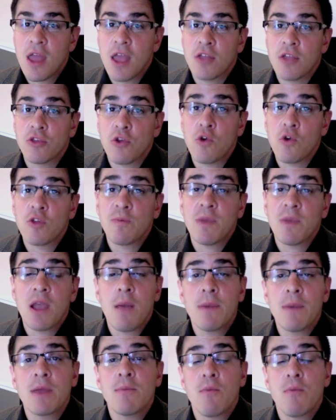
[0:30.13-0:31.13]
And so it's
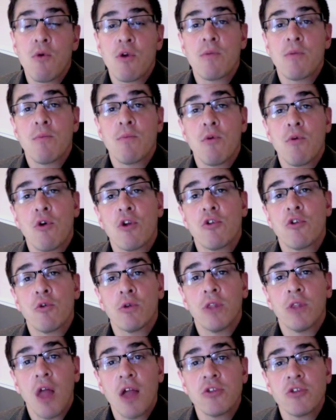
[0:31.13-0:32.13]
becoming more and more a
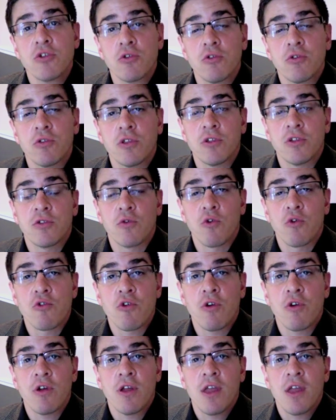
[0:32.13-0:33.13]
neurological
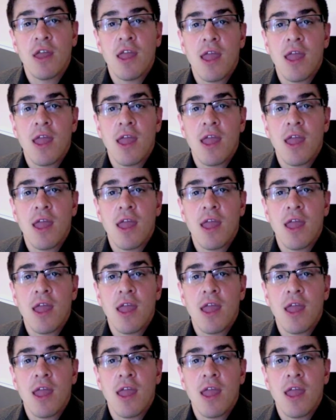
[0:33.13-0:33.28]
disorder,